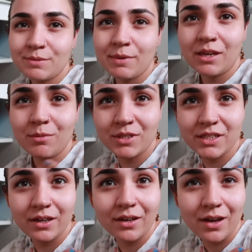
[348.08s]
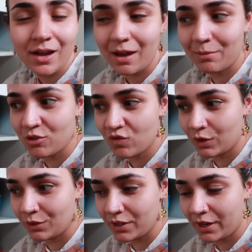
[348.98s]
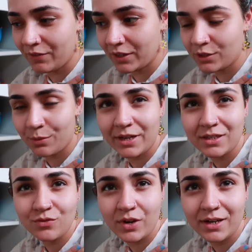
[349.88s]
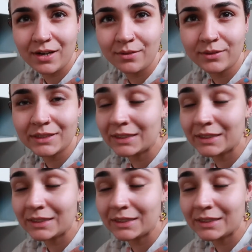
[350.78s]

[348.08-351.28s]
making me sick at how much food I've had to waste right now.